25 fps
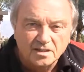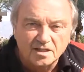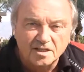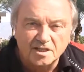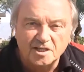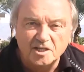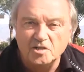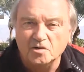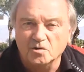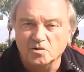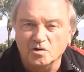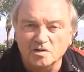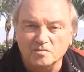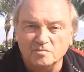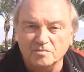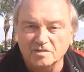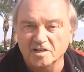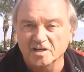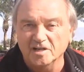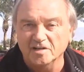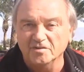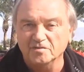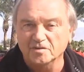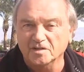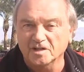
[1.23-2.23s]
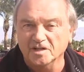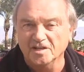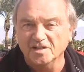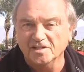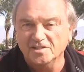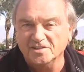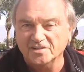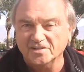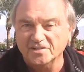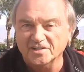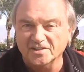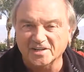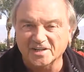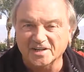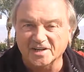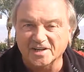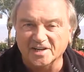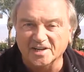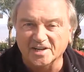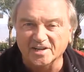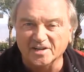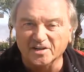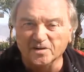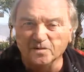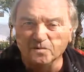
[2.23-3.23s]
Hello, I'm Clive Clark
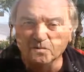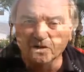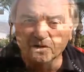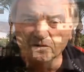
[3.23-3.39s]
and